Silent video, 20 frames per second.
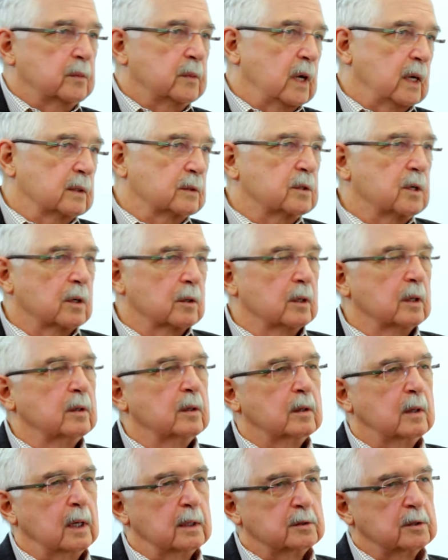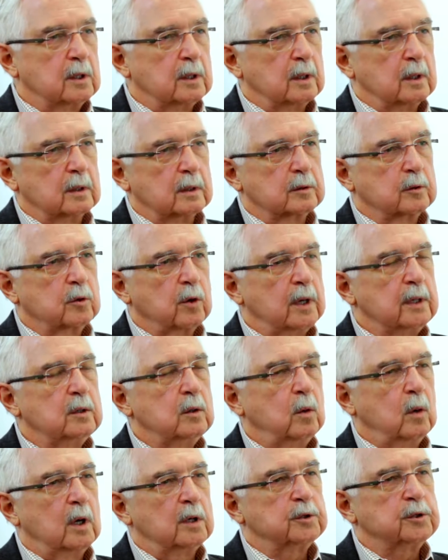Thanks, Aaron. That's a
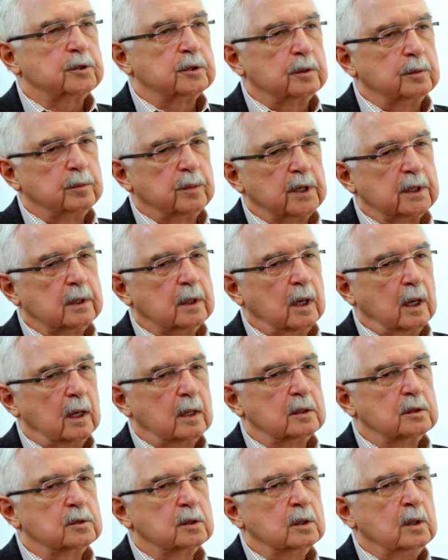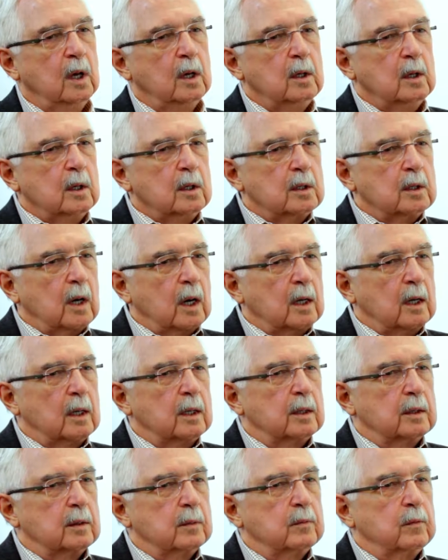great question because
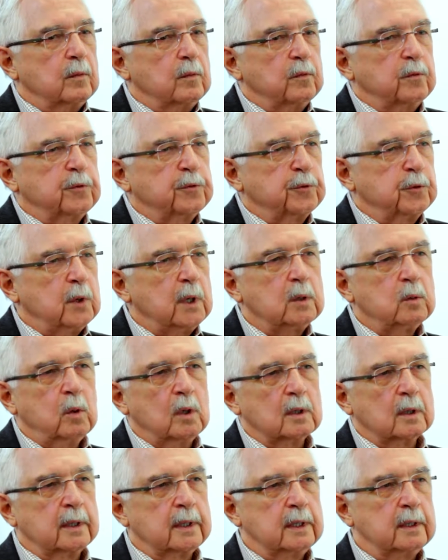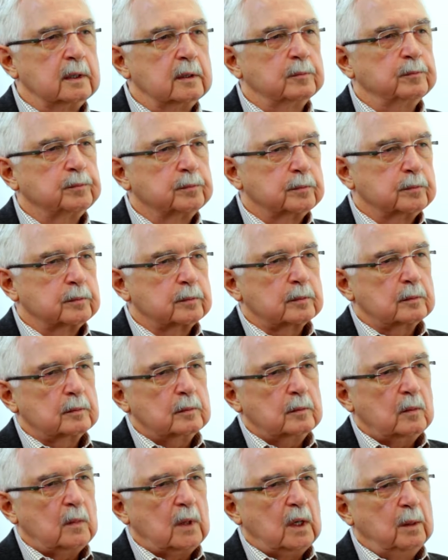frequently
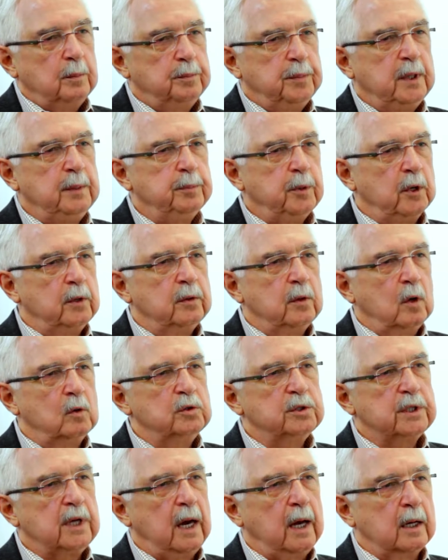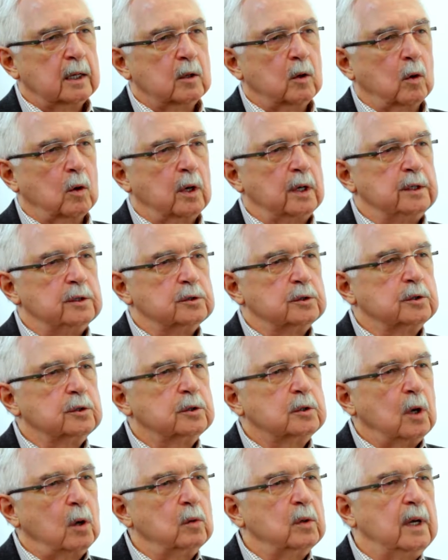people in those categories
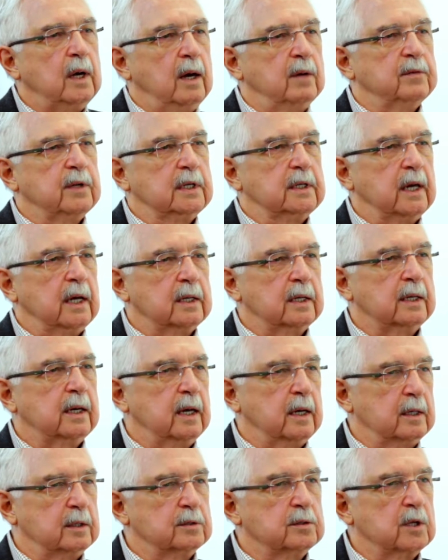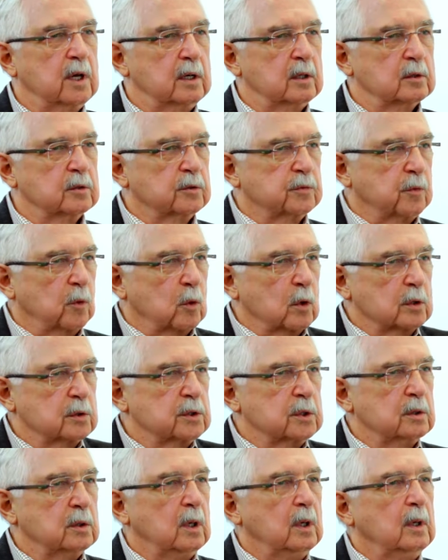don't have a dedicated sales
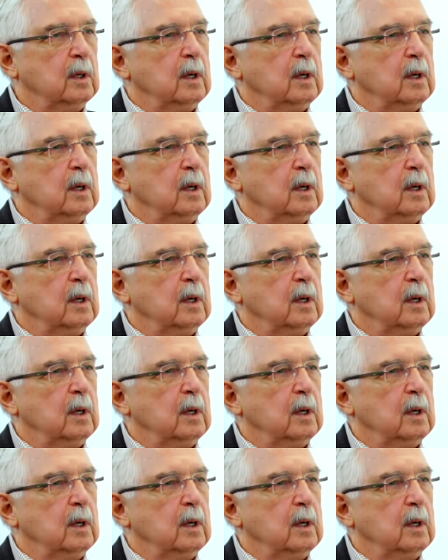force